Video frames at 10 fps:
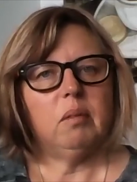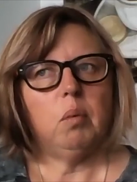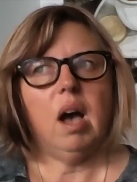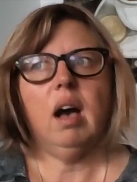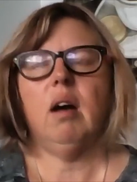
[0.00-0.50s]

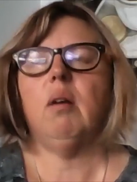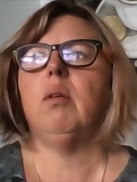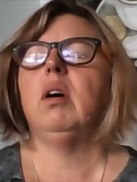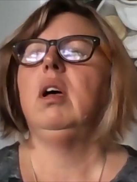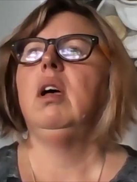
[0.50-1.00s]
Wow.
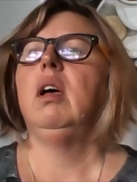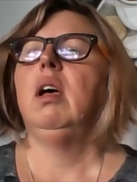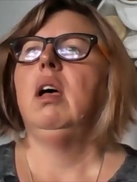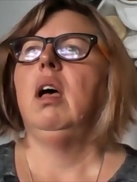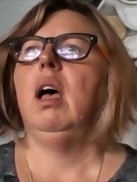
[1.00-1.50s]

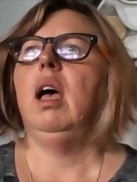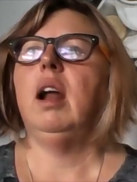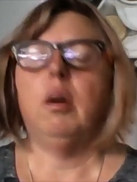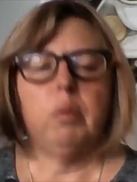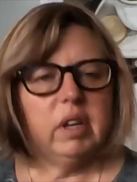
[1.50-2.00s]
And
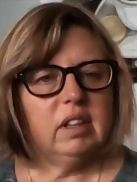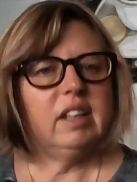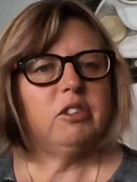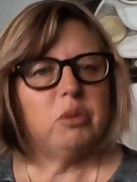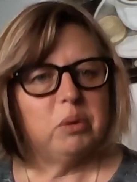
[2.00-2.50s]
I
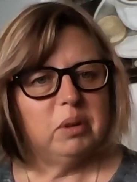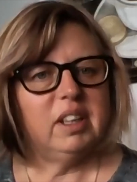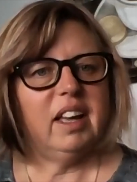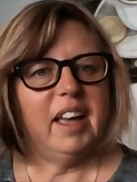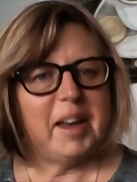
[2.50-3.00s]
really,
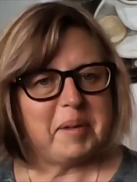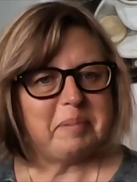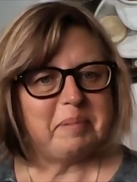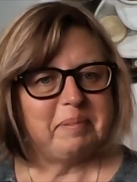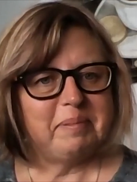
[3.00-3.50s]
truly am.
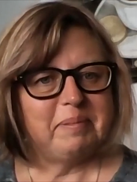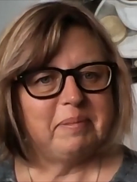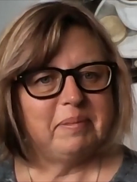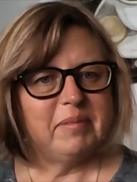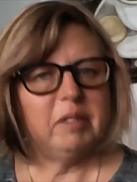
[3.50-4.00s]

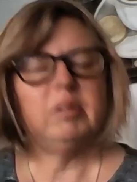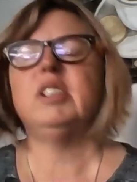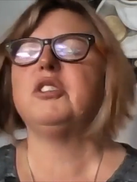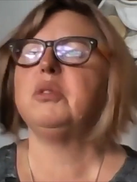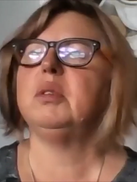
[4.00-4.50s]
I
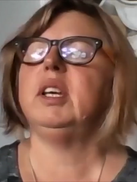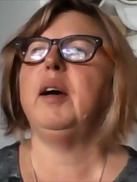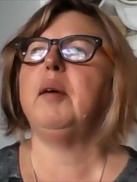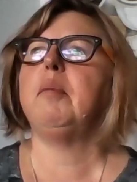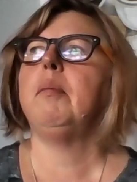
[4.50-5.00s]
really, truly
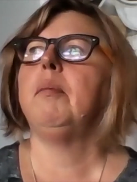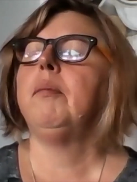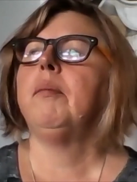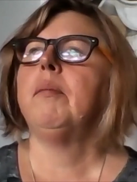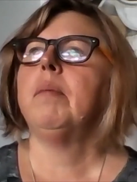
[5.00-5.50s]
am.
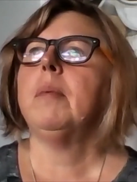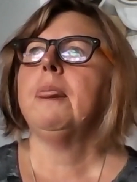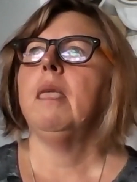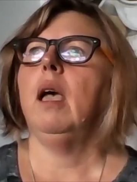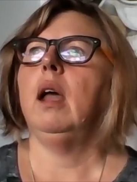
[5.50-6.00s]

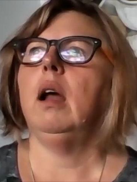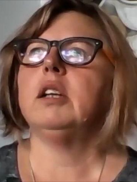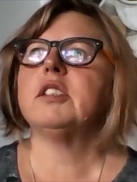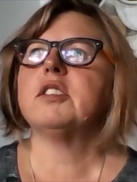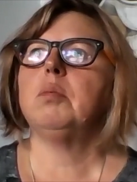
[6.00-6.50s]
And I
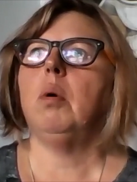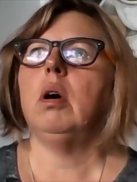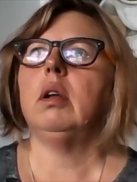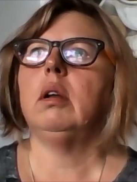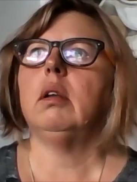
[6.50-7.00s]
just
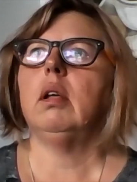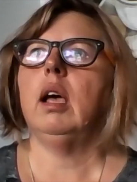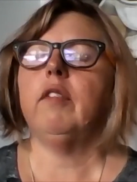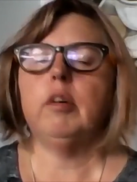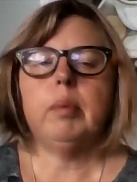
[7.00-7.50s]
want
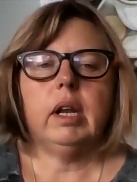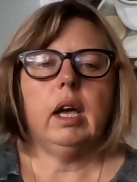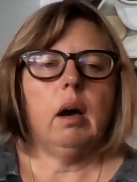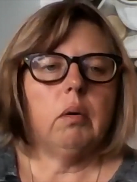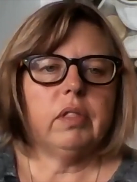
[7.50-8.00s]
everybody
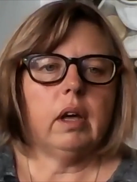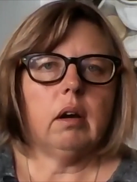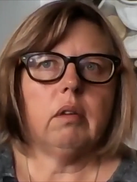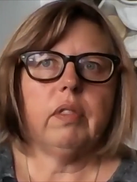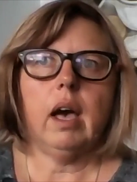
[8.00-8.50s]
out
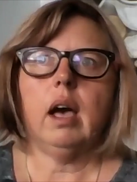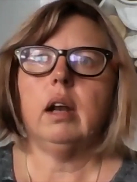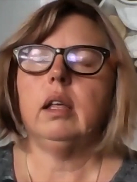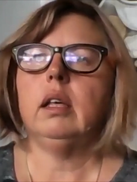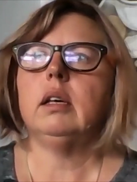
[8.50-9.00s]
there
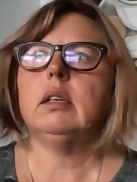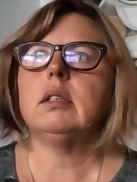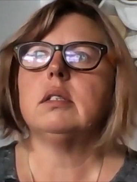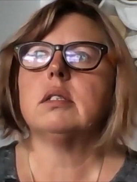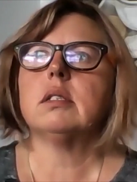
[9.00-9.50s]
that is